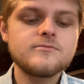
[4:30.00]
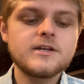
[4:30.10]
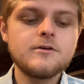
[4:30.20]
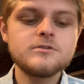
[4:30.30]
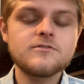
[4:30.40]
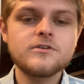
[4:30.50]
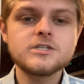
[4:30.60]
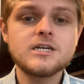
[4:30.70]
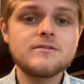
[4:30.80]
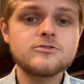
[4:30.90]
it was the
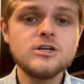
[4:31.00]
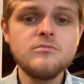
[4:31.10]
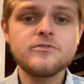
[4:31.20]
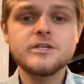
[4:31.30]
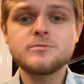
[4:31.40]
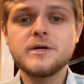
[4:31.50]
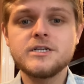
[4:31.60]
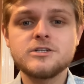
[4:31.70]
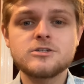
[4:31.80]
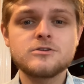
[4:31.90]
first line of treatment for these
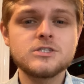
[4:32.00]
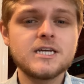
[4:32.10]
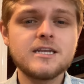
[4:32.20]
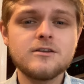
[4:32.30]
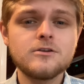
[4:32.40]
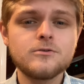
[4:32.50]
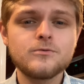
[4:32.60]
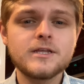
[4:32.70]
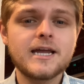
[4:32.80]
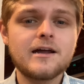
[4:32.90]
patients because they didn't know
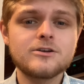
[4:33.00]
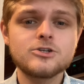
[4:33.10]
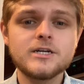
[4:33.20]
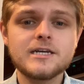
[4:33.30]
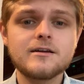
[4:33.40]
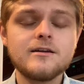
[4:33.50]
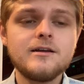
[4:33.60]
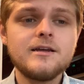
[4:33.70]
really how to treat it.